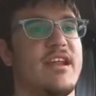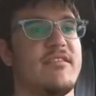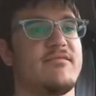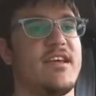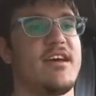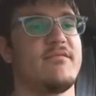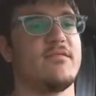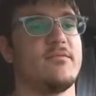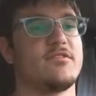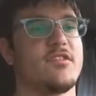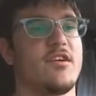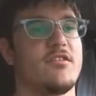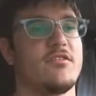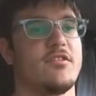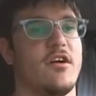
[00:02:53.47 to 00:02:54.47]
I'd have to have them
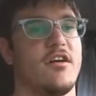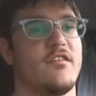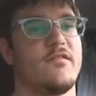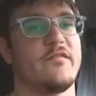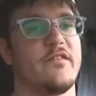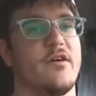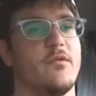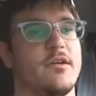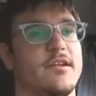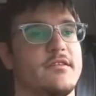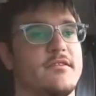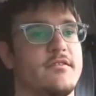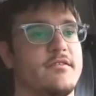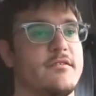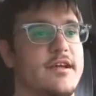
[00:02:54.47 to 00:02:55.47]
turned off if I wanted
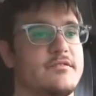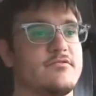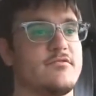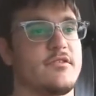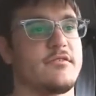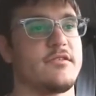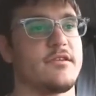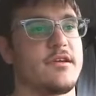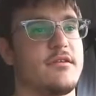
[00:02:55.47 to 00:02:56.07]
to do that sort of thing.